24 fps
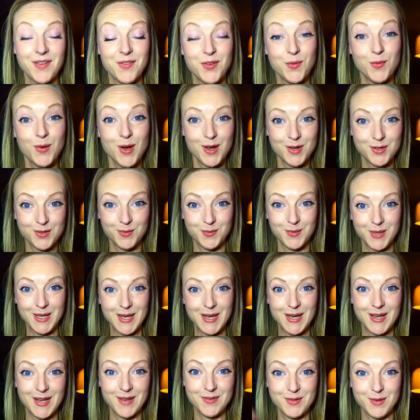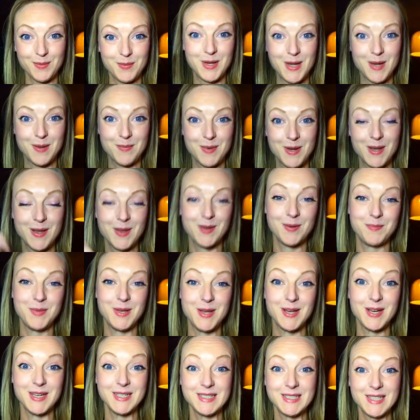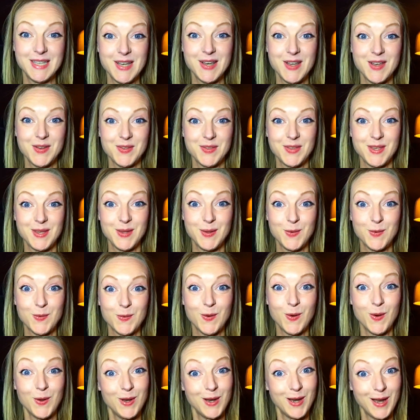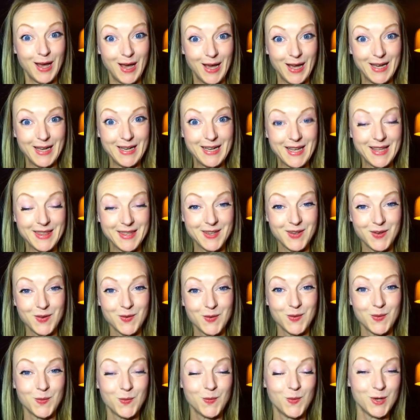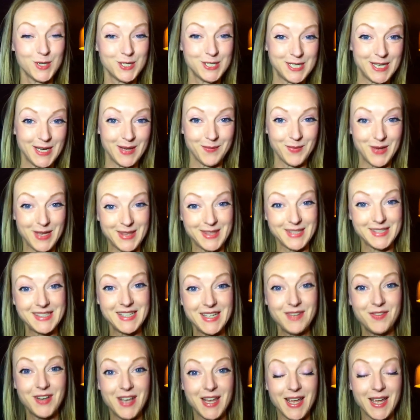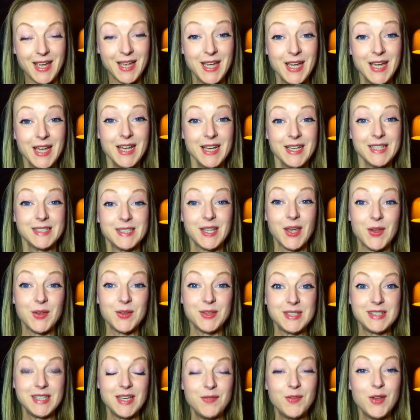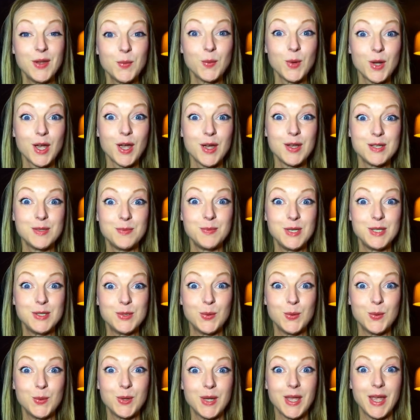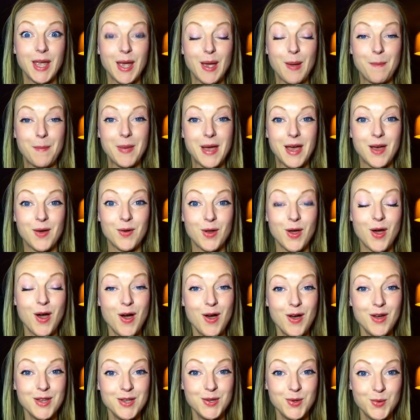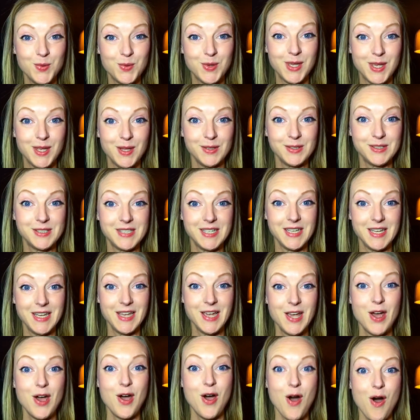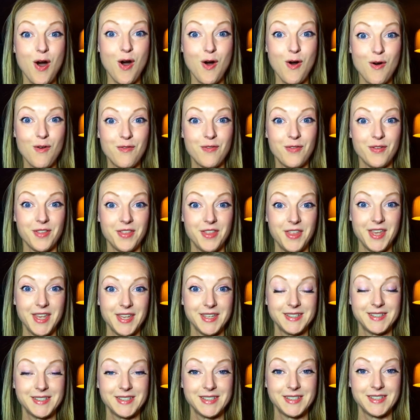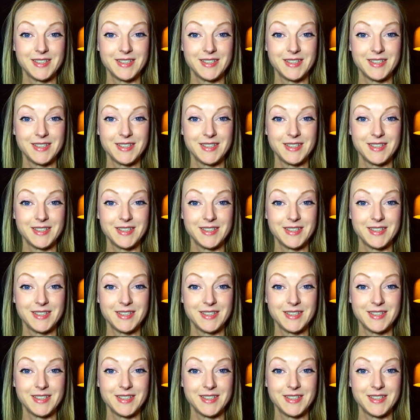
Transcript: If you are dropping in live, drop me a note below. It'd be nice to know that you're online and that you're watching me this evening. So this evening we're going to be talking about, are you guilty of this?